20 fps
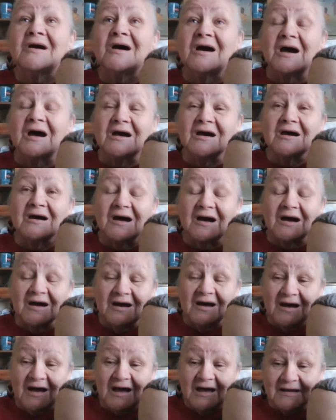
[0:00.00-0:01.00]
a
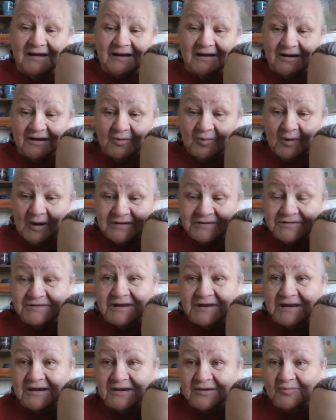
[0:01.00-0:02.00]

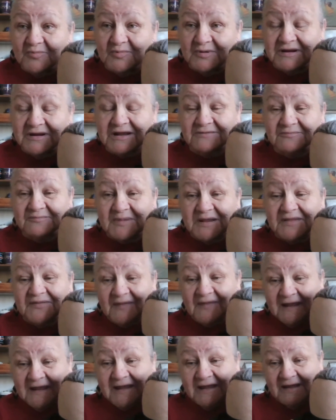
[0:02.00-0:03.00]
question would get me
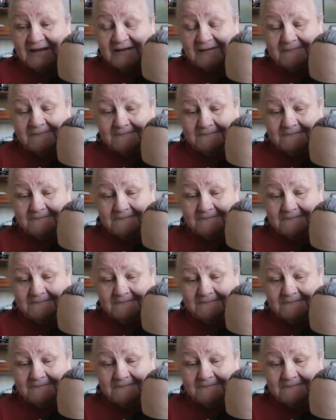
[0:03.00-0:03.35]
thinking